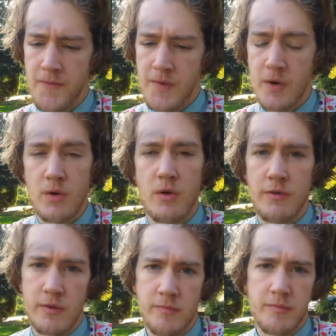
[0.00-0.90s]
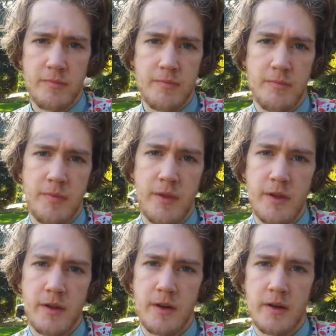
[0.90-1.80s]
I'll go over
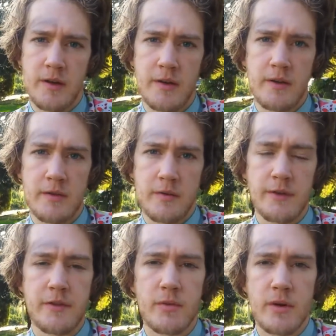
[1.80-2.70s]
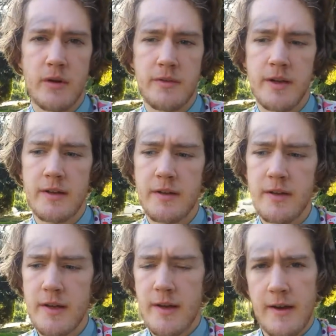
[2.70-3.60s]
the rest of the workout that I did.
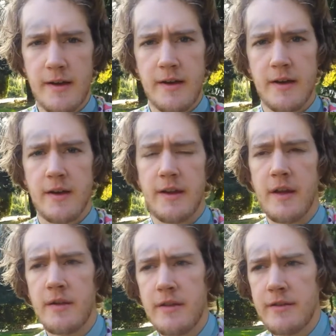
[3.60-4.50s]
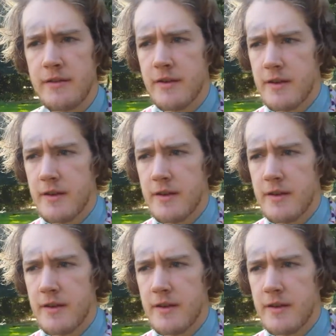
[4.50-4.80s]
Now this